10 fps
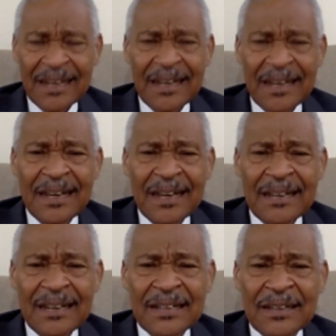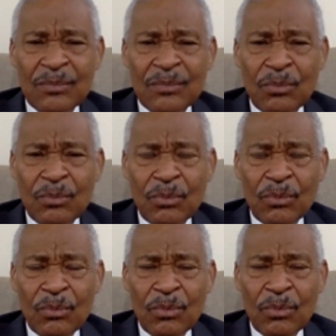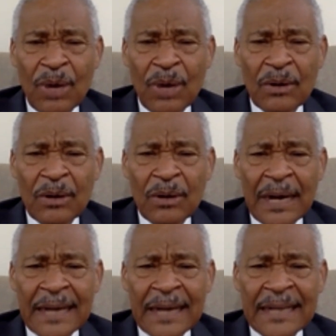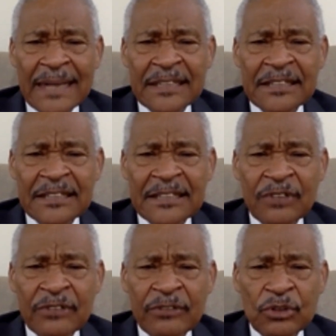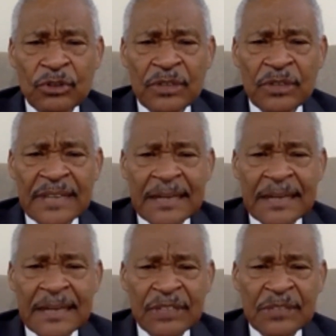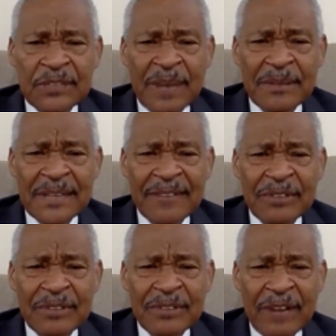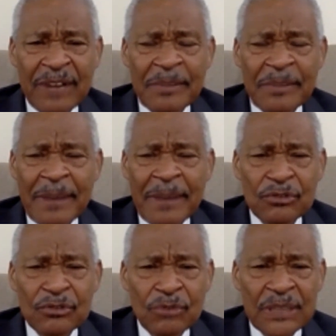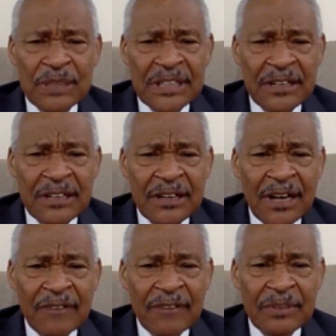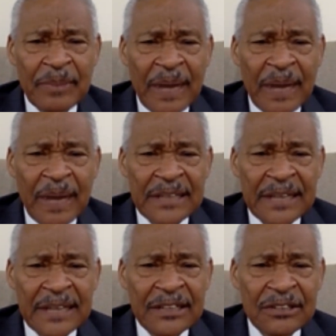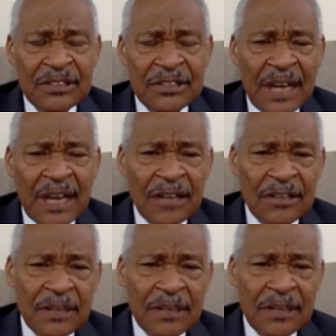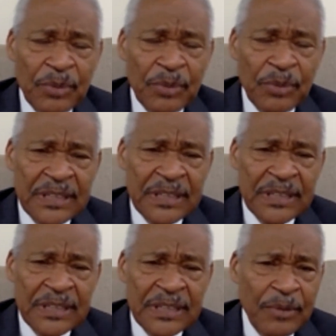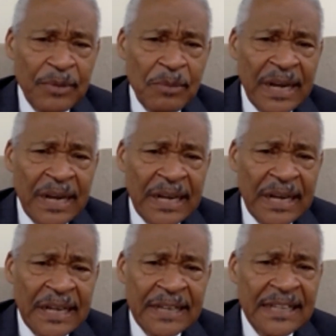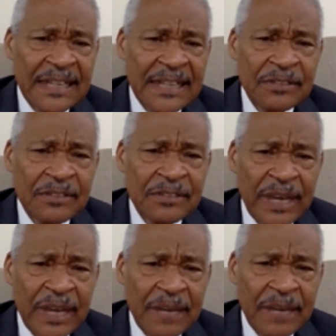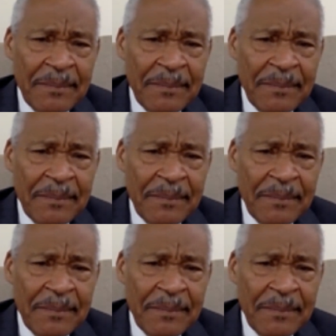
He said, what? An addict sits in front of him. What are you going to tell him? Read his Bible. He said, I read my Bible through once a year for the past 10 years. You tell him to pray. Say, I pray morning and evening. I still have this monkey on my back.